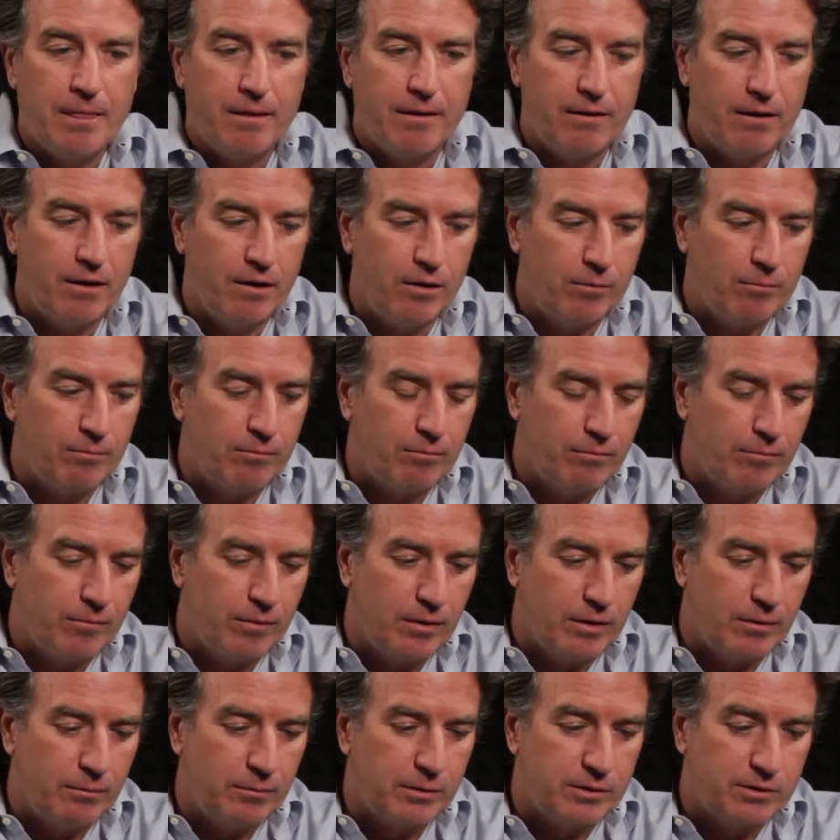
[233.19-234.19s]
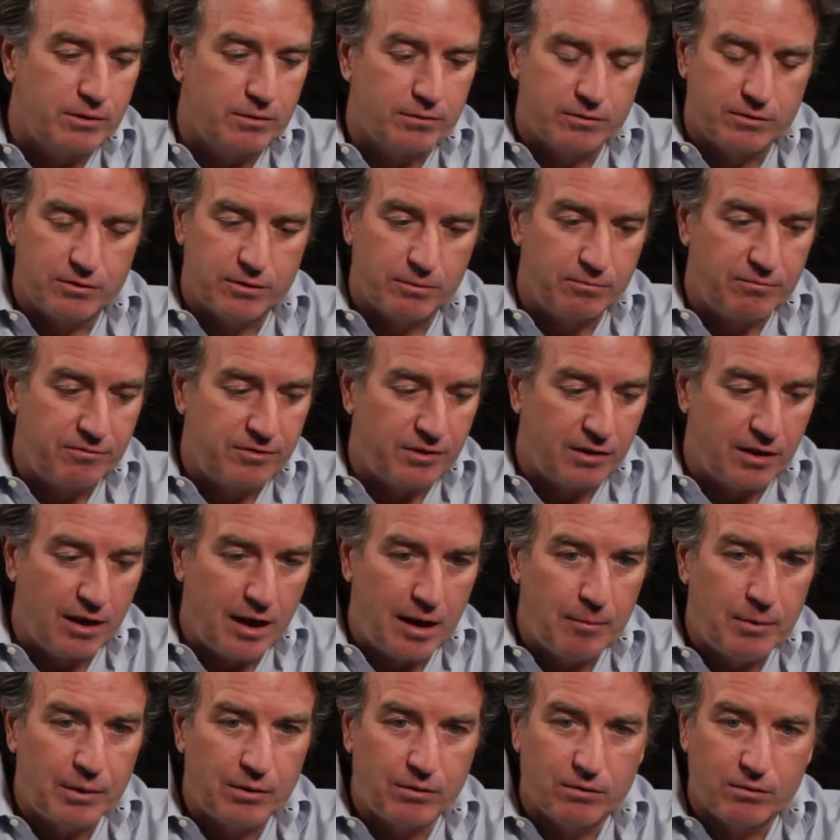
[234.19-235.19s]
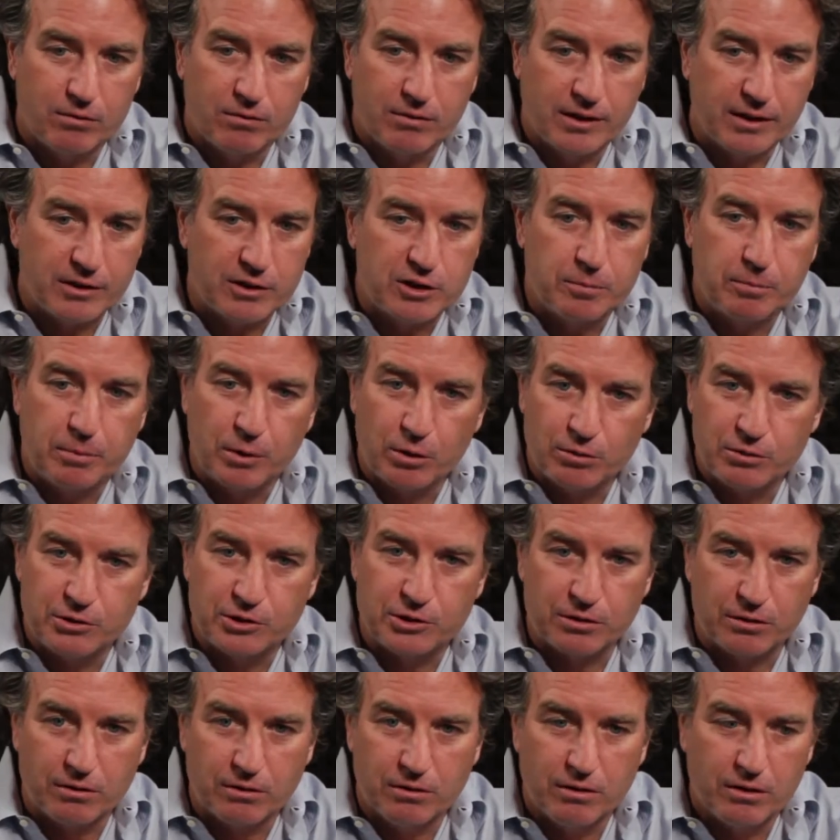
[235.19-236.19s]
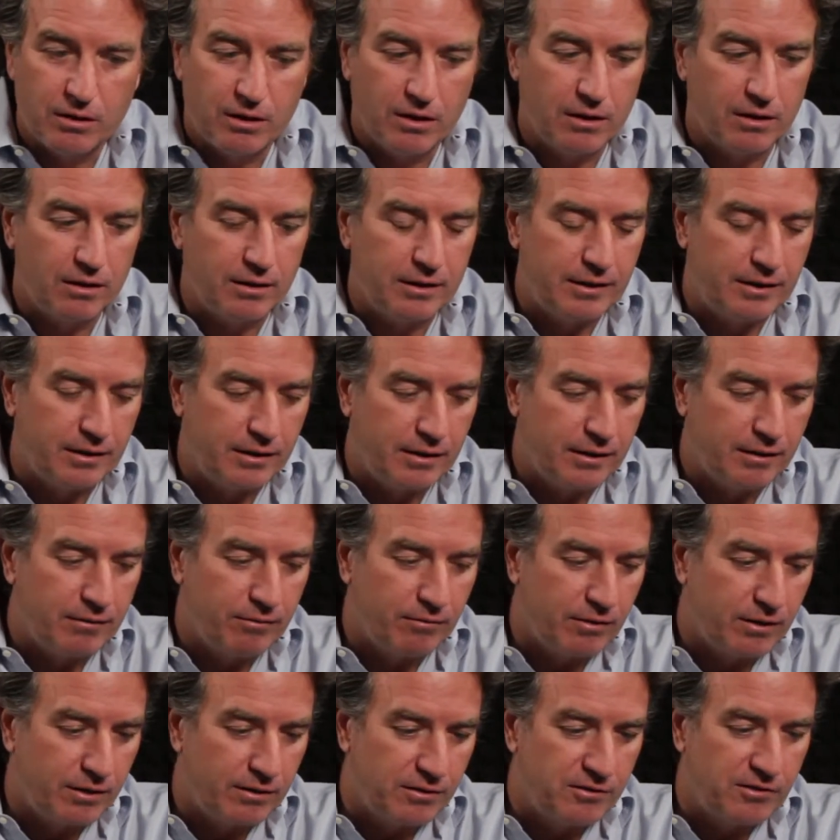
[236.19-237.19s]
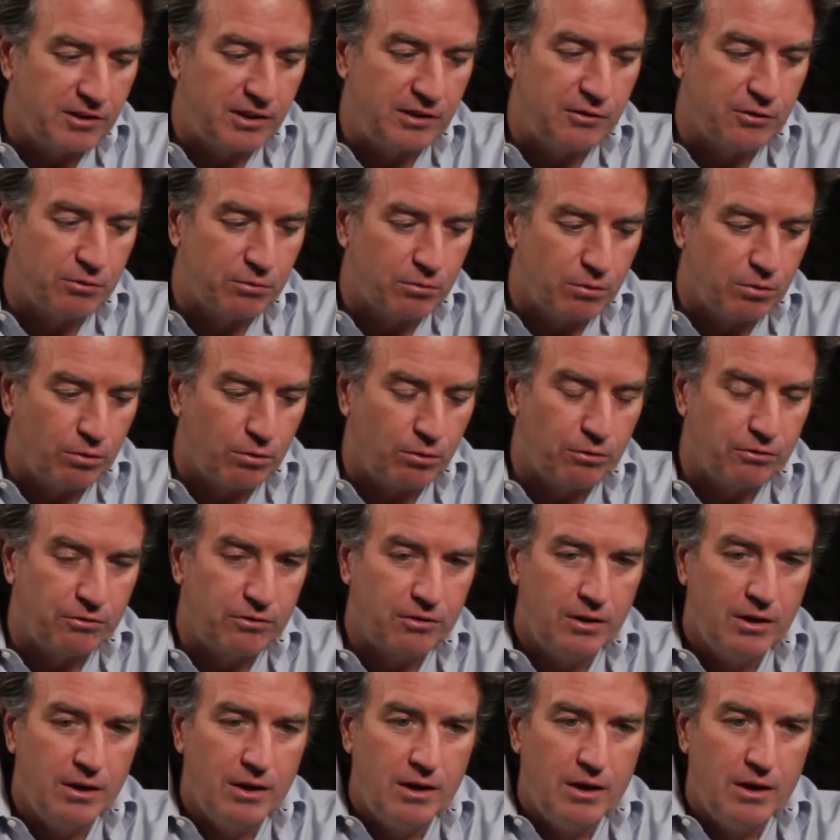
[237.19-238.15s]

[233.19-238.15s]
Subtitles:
Some phenomenal exposure in senior roles.